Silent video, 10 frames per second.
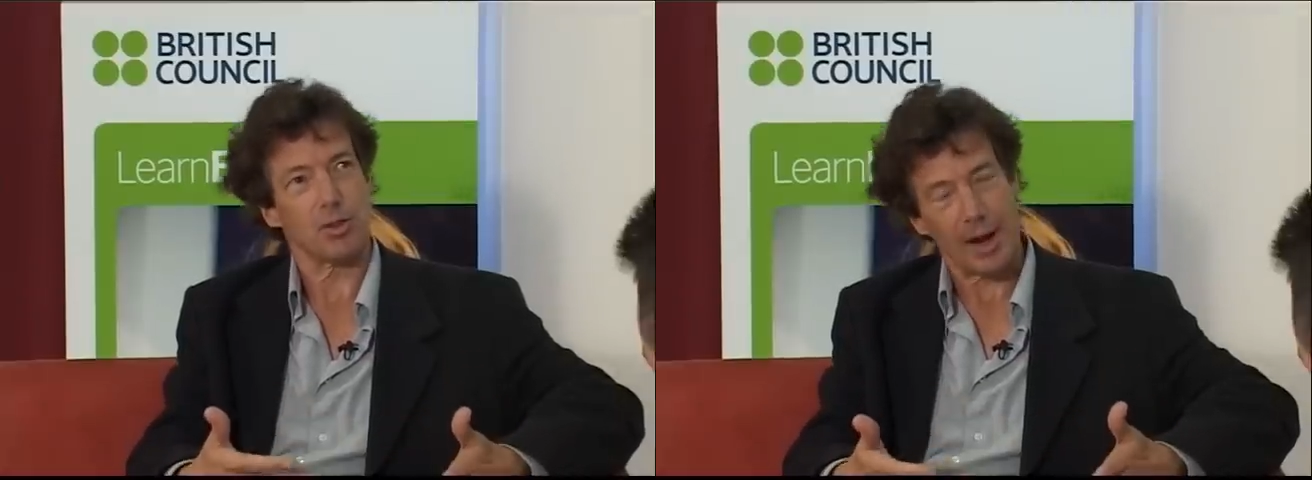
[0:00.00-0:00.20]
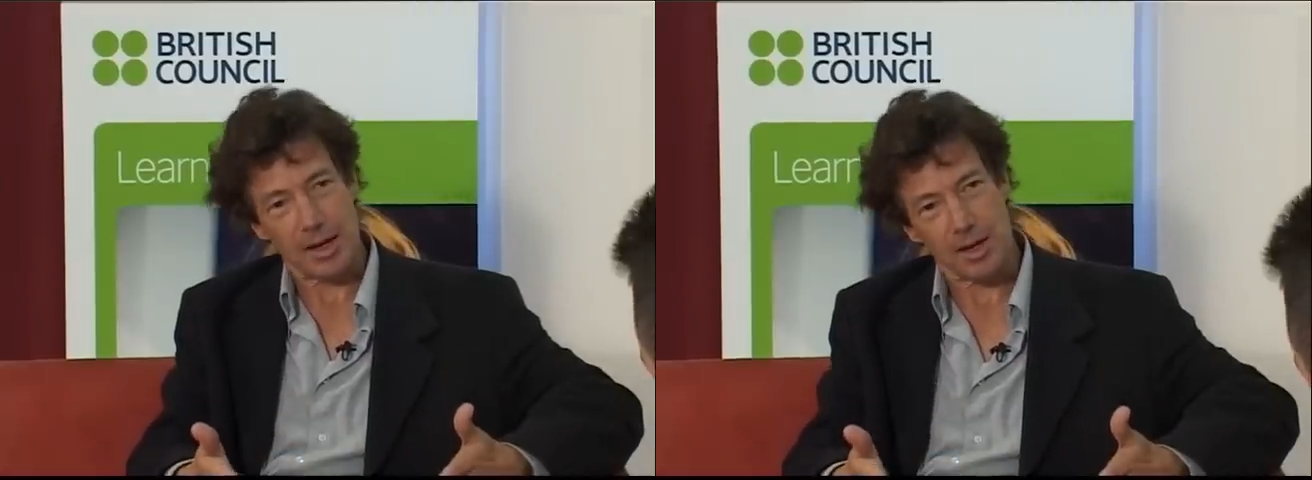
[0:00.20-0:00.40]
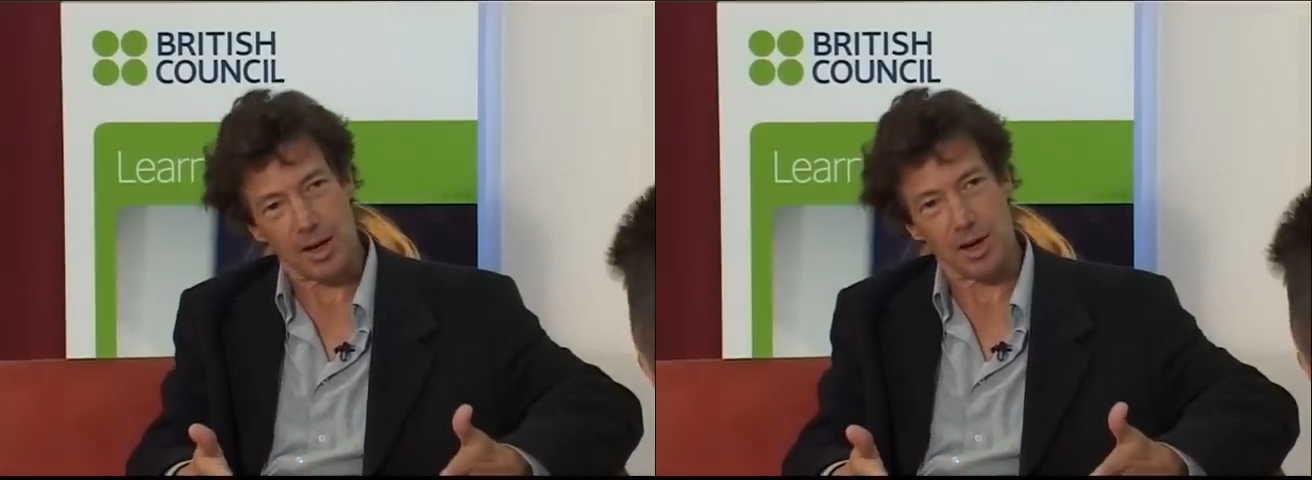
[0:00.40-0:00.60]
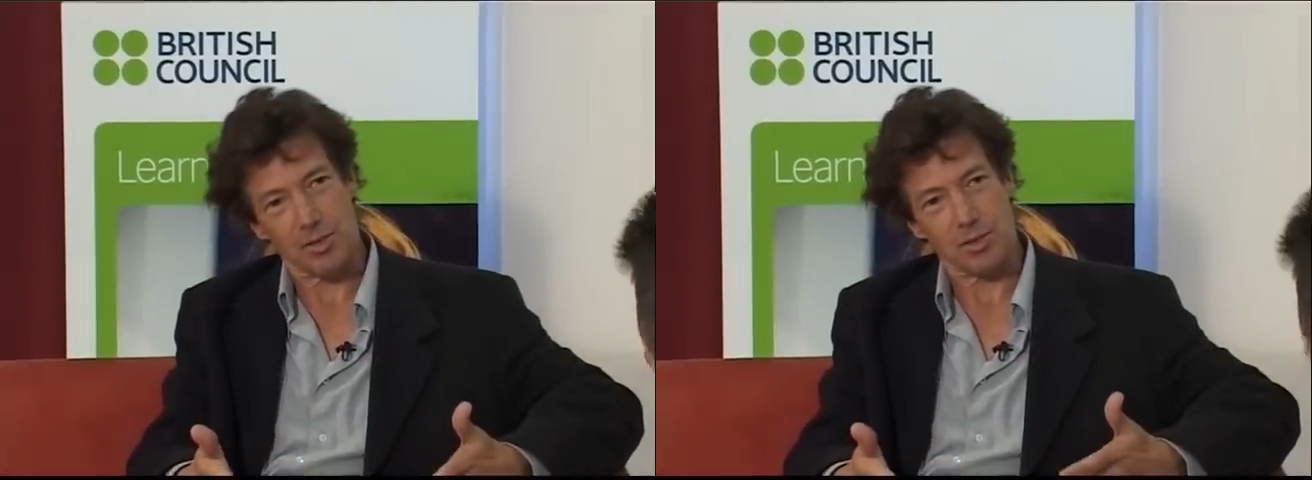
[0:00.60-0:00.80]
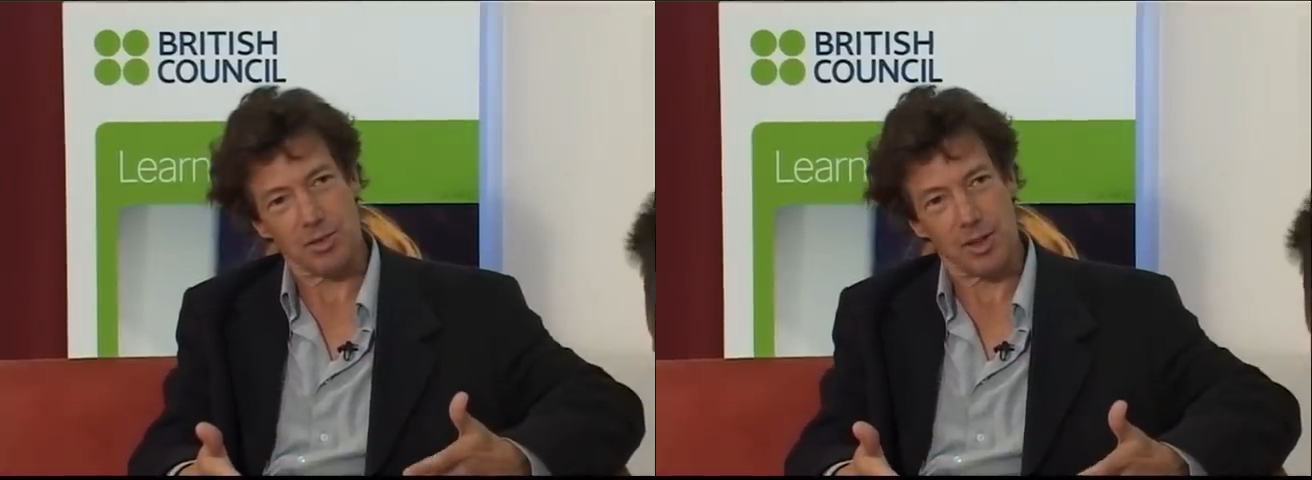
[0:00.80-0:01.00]
to
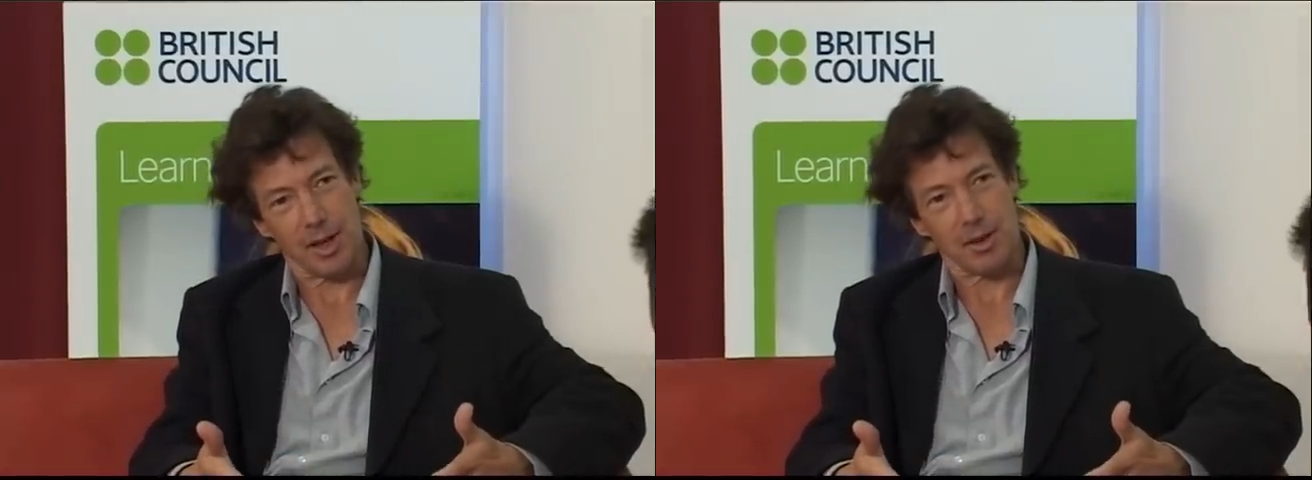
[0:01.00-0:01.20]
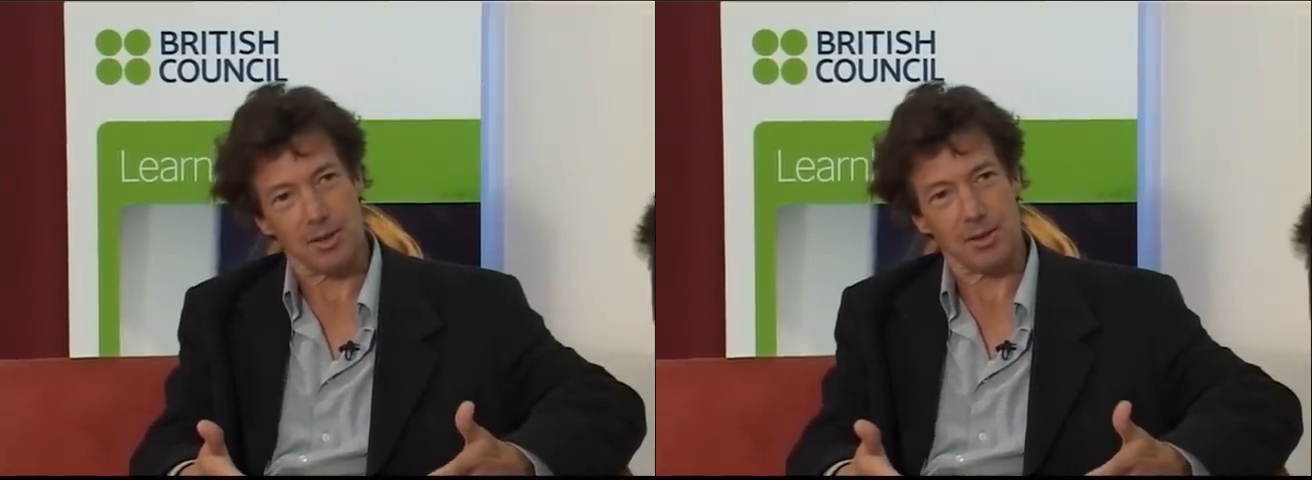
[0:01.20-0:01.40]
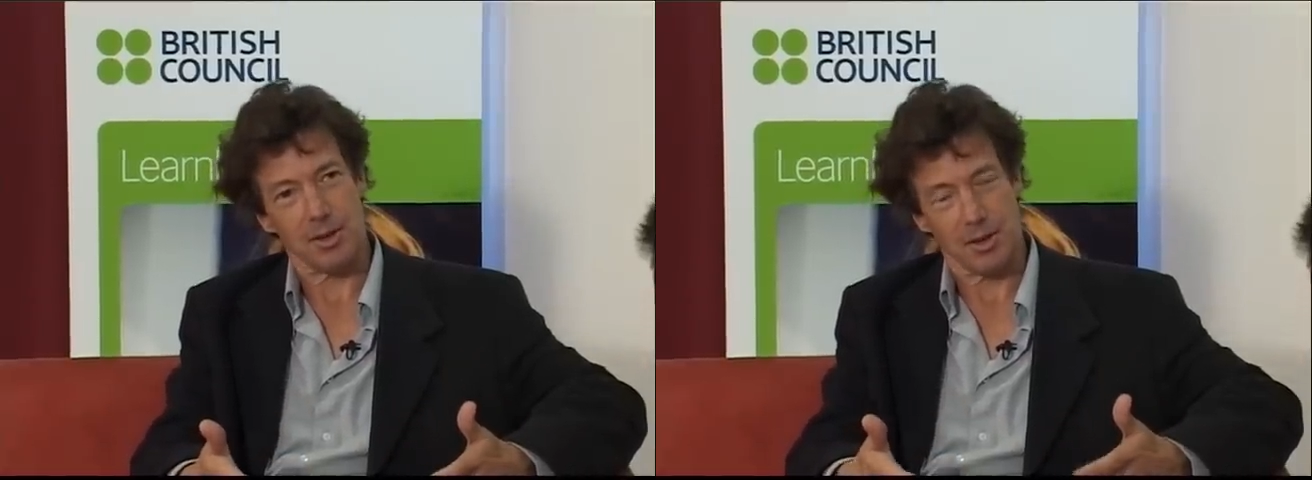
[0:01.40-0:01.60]
recognize that